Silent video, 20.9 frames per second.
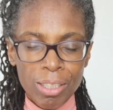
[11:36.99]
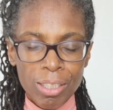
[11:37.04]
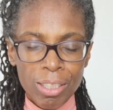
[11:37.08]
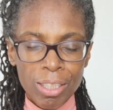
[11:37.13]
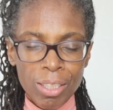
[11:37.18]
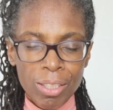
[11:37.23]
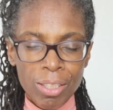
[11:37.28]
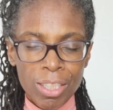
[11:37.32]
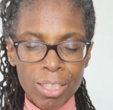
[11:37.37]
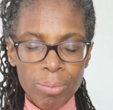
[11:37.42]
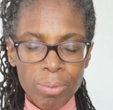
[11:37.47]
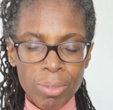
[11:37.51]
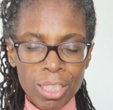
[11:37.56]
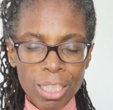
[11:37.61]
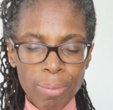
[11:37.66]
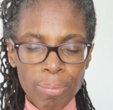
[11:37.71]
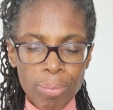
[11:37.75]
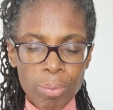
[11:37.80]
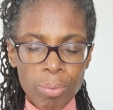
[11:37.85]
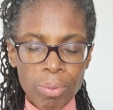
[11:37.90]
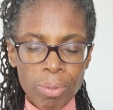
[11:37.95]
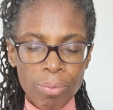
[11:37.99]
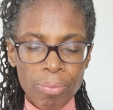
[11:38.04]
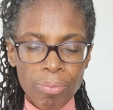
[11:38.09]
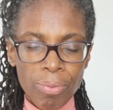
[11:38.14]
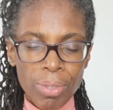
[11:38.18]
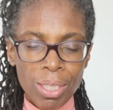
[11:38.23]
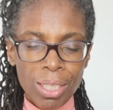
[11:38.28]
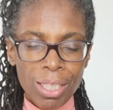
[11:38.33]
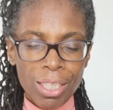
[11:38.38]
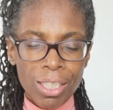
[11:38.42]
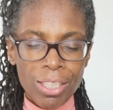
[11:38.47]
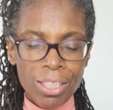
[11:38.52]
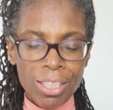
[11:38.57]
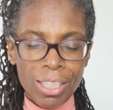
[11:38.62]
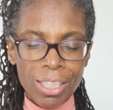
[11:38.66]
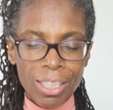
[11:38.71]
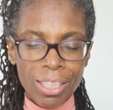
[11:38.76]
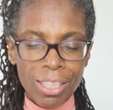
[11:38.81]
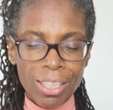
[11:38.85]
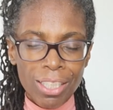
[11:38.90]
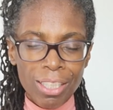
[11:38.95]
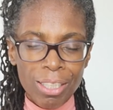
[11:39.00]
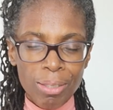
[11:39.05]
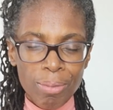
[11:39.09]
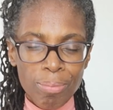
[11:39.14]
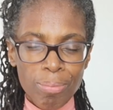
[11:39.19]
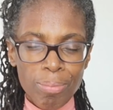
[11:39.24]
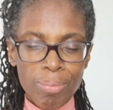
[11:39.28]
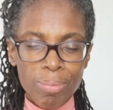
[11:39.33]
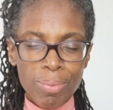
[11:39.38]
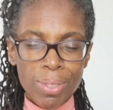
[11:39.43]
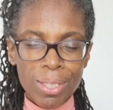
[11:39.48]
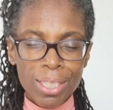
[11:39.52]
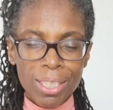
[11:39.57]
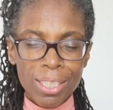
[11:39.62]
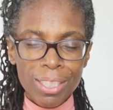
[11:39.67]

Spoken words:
Notice what's happening with the fingers and the thumbs.